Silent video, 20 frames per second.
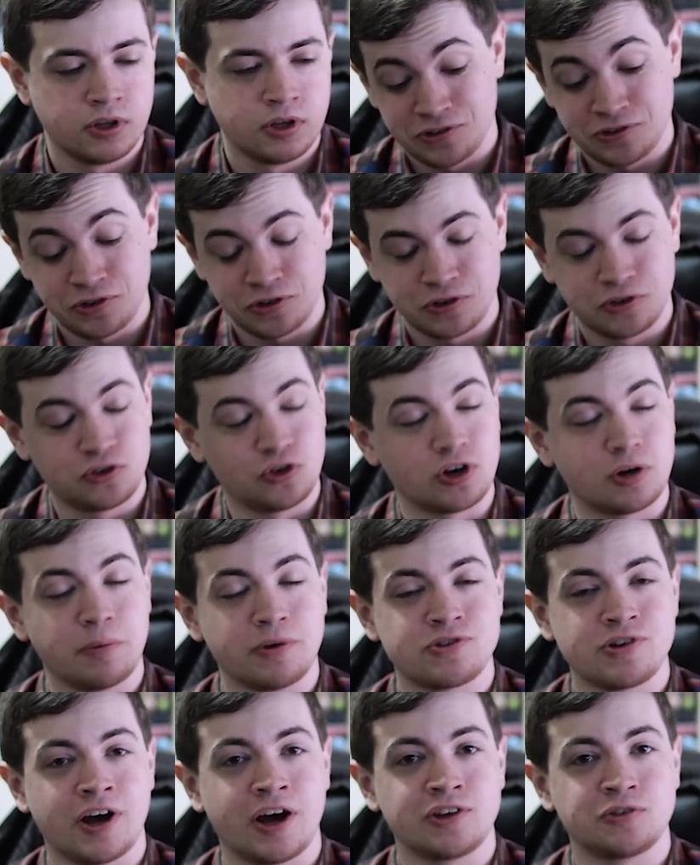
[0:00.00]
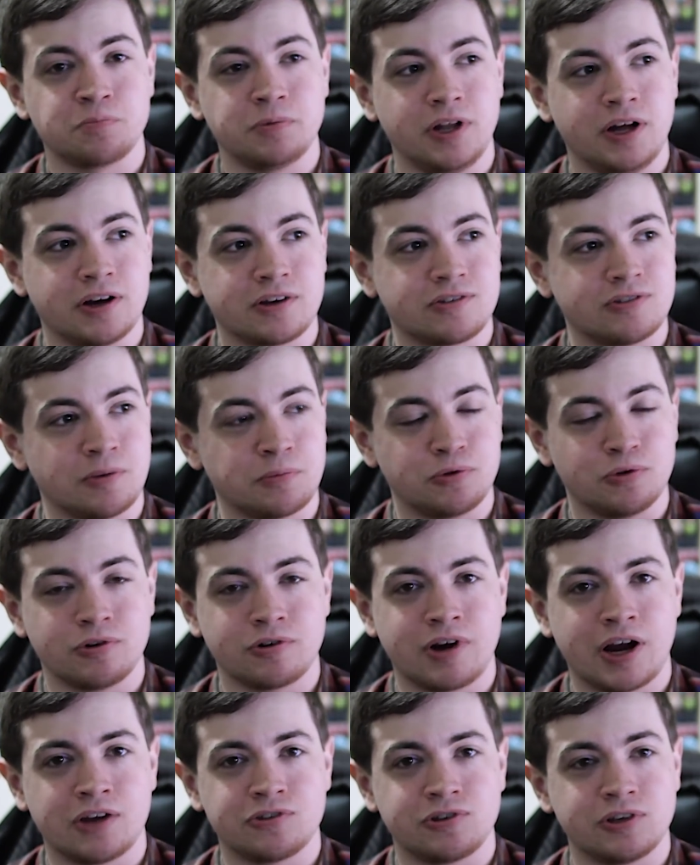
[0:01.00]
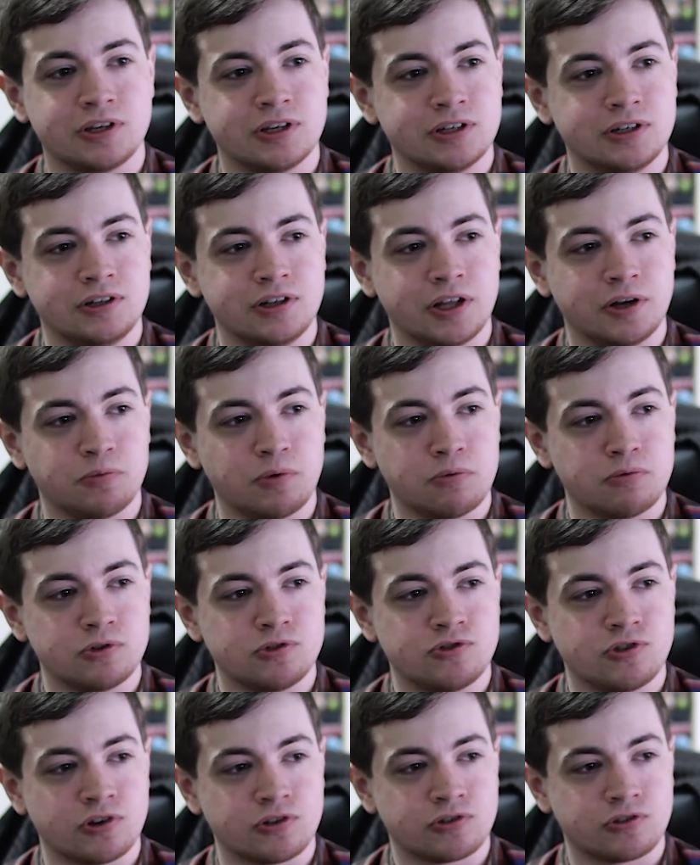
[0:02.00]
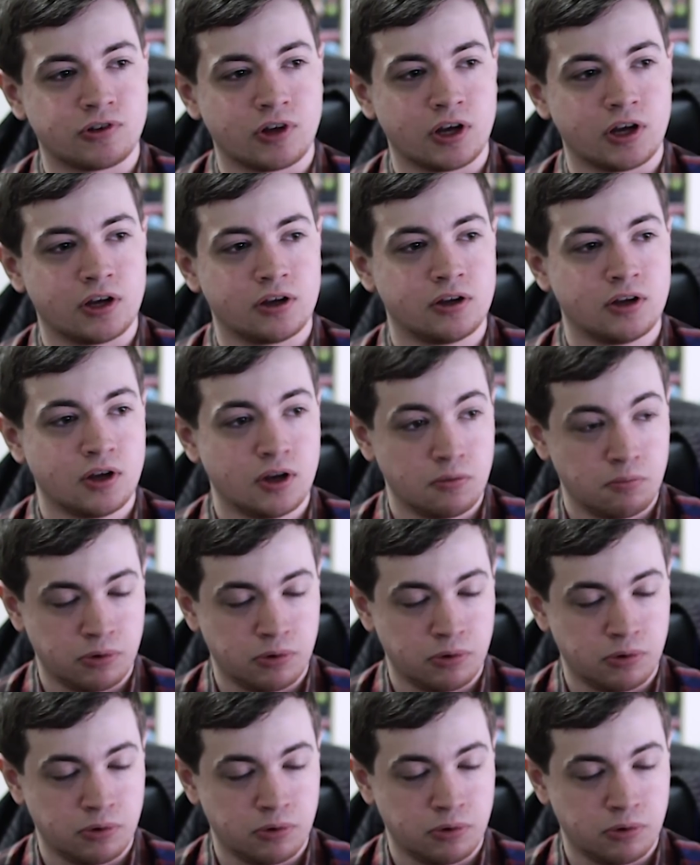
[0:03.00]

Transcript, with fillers: Just took a bunch of ice blocks up to a grassy hill and we would just uh,